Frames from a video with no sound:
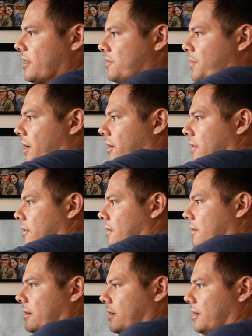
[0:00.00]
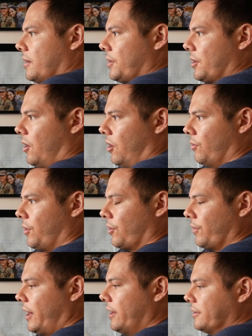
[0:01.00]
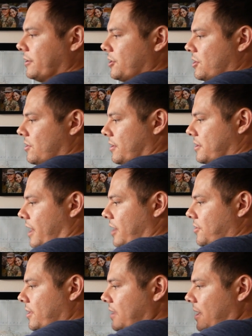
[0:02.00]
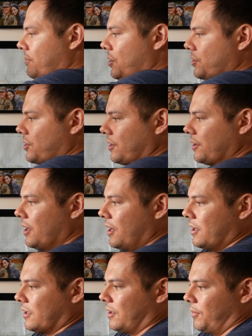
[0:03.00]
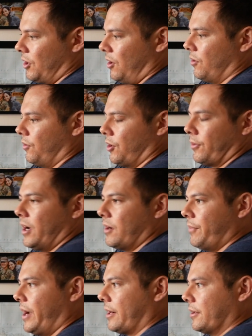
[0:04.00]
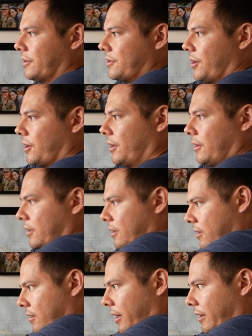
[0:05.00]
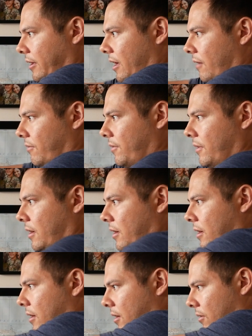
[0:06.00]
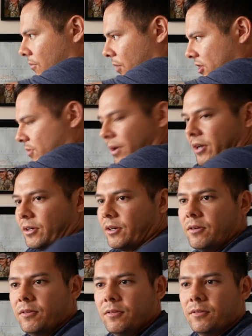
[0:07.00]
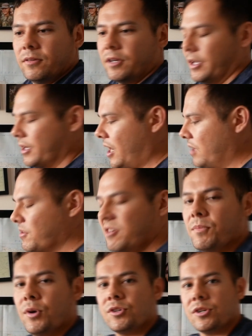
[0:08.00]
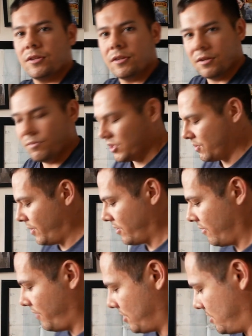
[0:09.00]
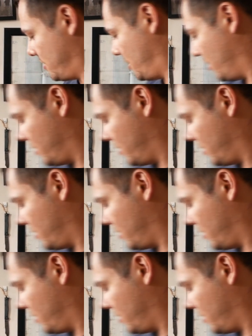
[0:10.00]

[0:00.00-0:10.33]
is better than coming all the way around. And just to exaggerate that motion, coming all the way around and back on the target, I can have much better economy of motion, much better efficiency.